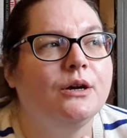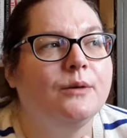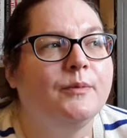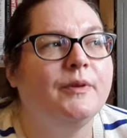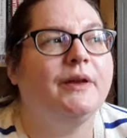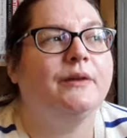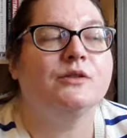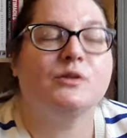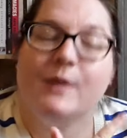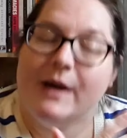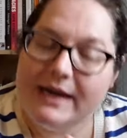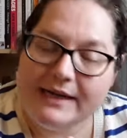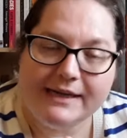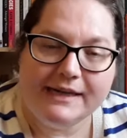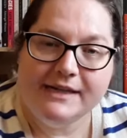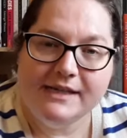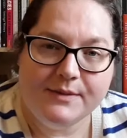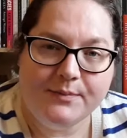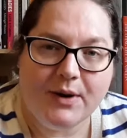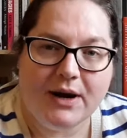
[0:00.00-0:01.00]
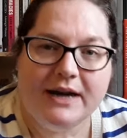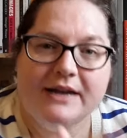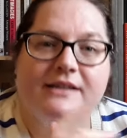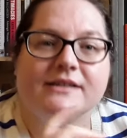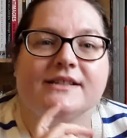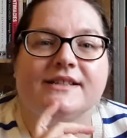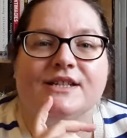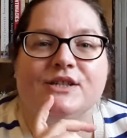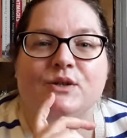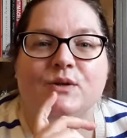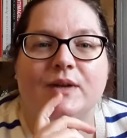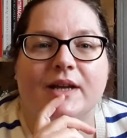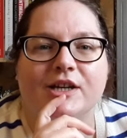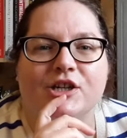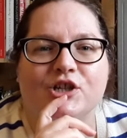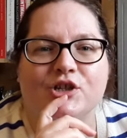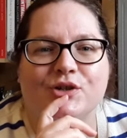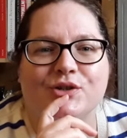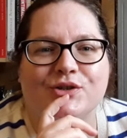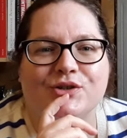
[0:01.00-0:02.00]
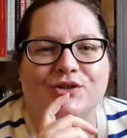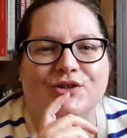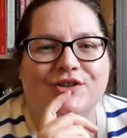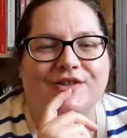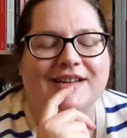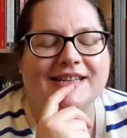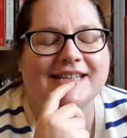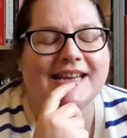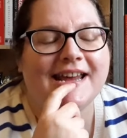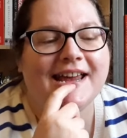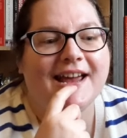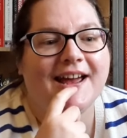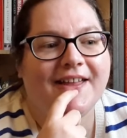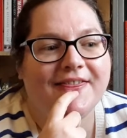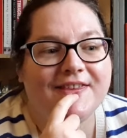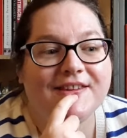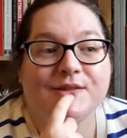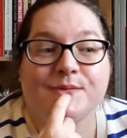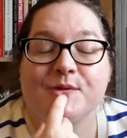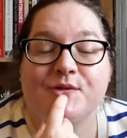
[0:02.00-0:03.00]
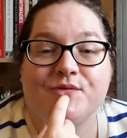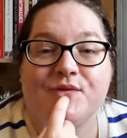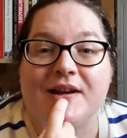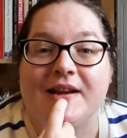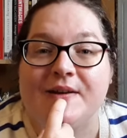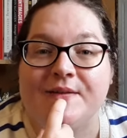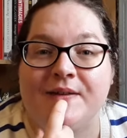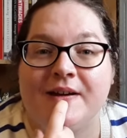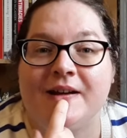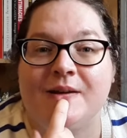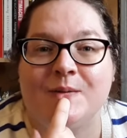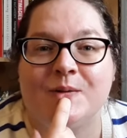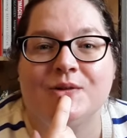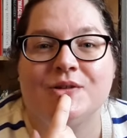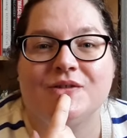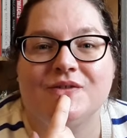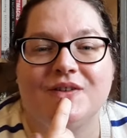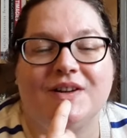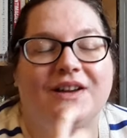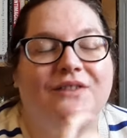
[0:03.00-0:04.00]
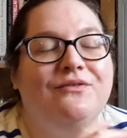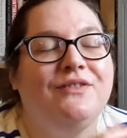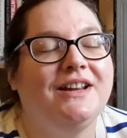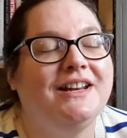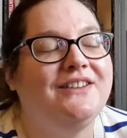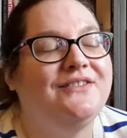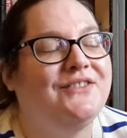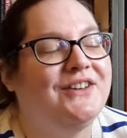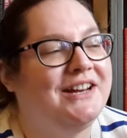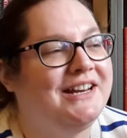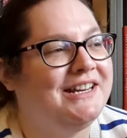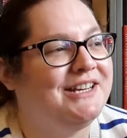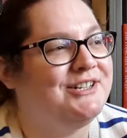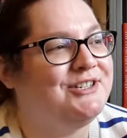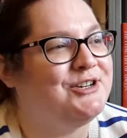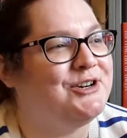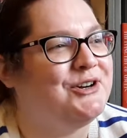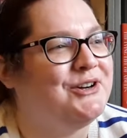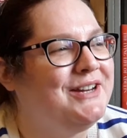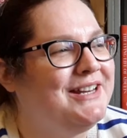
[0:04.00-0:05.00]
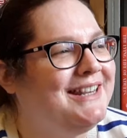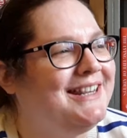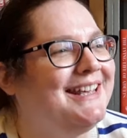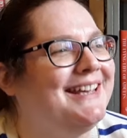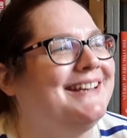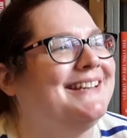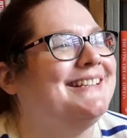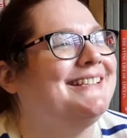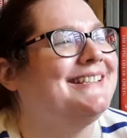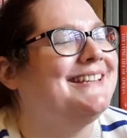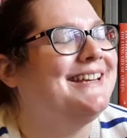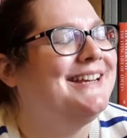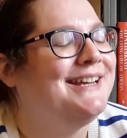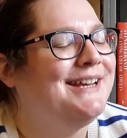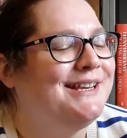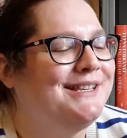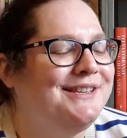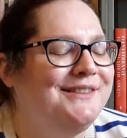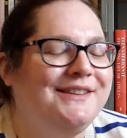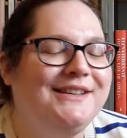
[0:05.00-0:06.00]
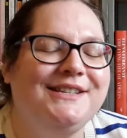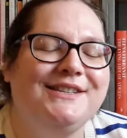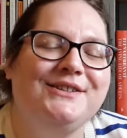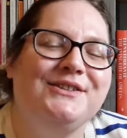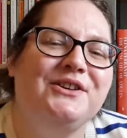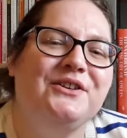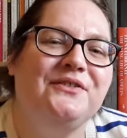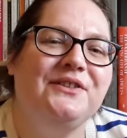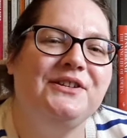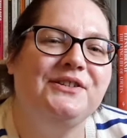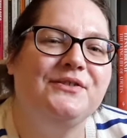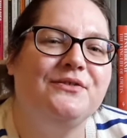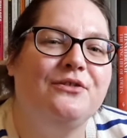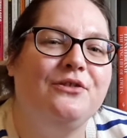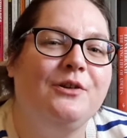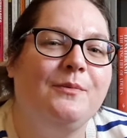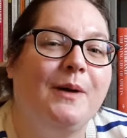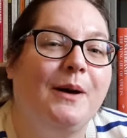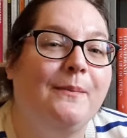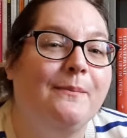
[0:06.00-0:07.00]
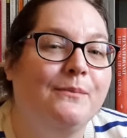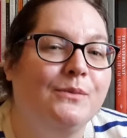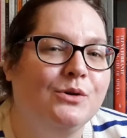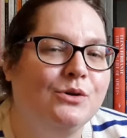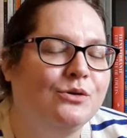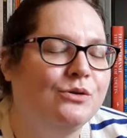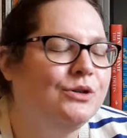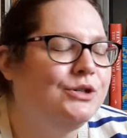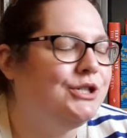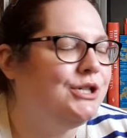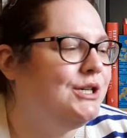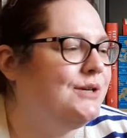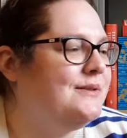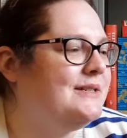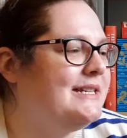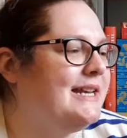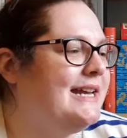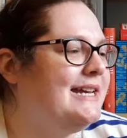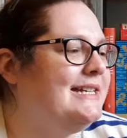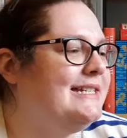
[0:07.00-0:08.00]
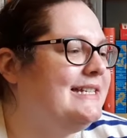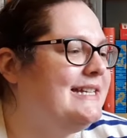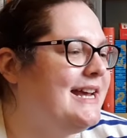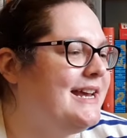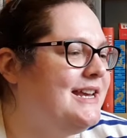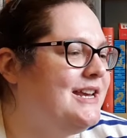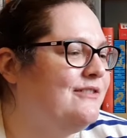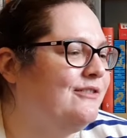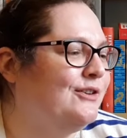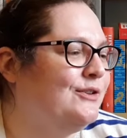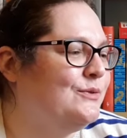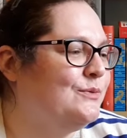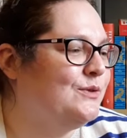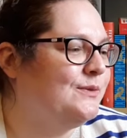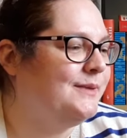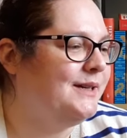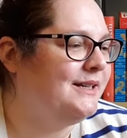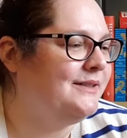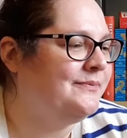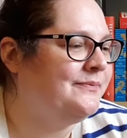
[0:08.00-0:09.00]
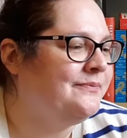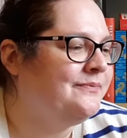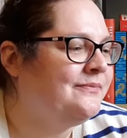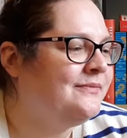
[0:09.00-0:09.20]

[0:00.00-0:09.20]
But that was quite a nice surprise because I do like short stories. And this was really, really wonderful. I really, really enjoyed this. So these stories are all about Maud, who is an 88 year old woman.